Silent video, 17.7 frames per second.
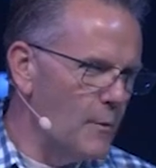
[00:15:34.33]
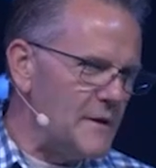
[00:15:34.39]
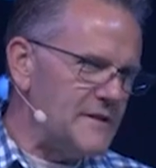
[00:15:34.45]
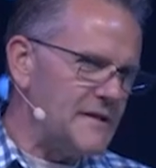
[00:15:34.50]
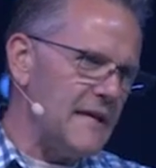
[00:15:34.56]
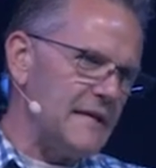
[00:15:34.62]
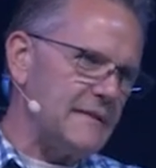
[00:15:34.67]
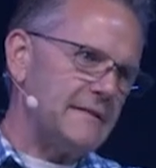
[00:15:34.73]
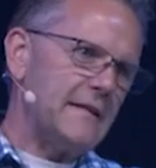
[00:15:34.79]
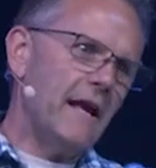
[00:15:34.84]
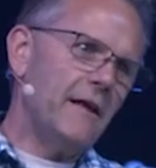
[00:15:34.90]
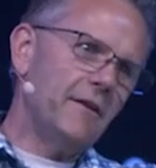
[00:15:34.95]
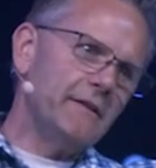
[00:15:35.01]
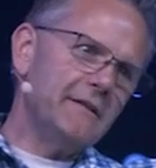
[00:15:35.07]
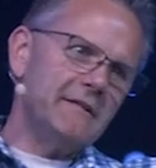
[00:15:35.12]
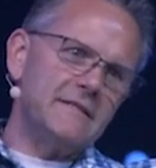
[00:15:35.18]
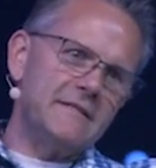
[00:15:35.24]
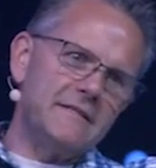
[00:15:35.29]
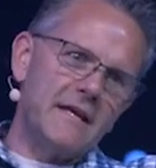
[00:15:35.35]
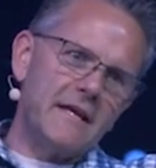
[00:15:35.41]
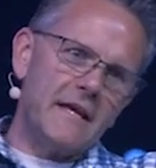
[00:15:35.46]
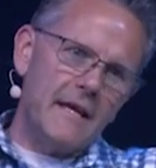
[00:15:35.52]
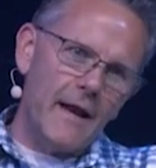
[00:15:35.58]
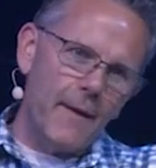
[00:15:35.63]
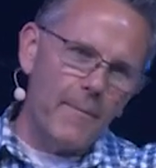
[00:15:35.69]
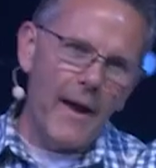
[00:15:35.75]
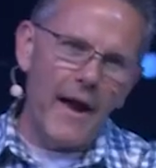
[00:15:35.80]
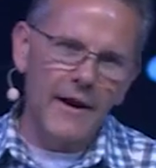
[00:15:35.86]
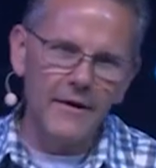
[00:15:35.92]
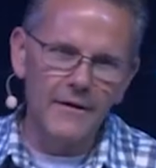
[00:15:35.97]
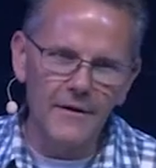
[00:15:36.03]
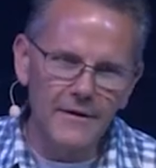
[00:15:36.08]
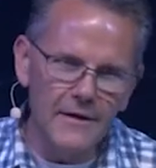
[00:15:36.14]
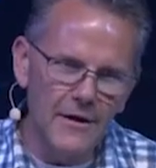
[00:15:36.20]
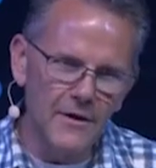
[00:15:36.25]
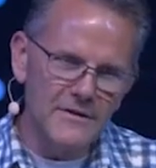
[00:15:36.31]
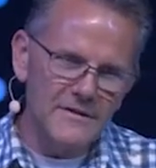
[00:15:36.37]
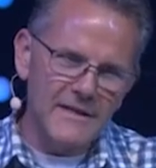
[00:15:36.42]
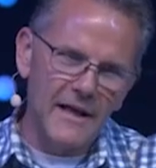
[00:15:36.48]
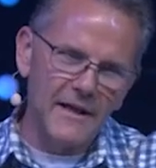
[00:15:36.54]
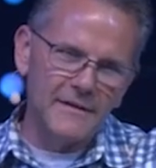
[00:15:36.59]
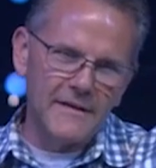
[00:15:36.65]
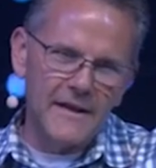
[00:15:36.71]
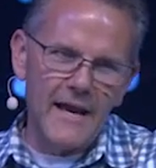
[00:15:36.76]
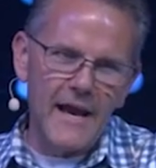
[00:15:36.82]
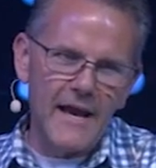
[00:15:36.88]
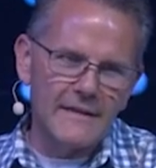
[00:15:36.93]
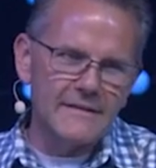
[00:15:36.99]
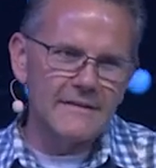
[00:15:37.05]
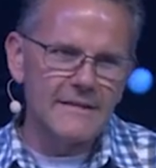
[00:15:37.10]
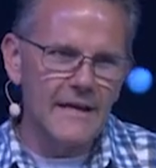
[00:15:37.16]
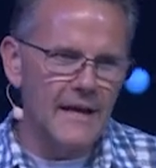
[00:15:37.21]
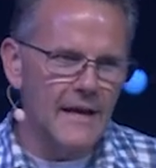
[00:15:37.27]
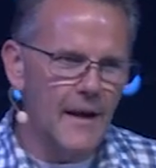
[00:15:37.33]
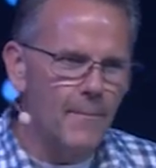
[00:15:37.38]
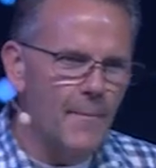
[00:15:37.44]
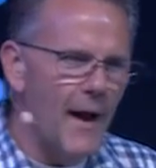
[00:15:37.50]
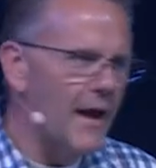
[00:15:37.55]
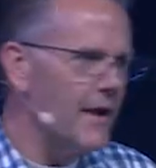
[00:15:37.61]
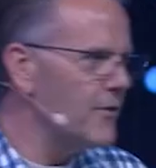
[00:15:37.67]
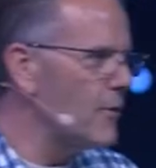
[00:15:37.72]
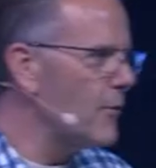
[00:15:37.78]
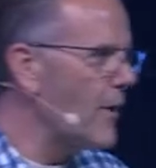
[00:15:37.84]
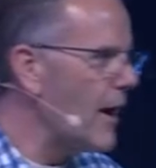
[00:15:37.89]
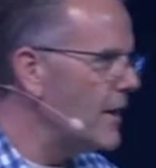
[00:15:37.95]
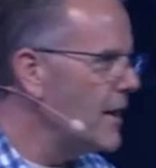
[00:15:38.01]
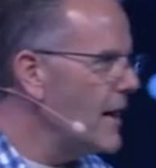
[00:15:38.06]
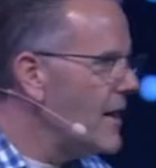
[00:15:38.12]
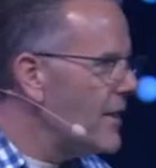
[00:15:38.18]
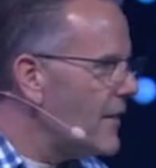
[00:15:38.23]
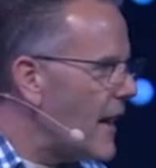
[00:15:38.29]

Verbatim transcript: Or we see a skeleton sticking up out of, you know, skeleton hands sticking up out of the ground.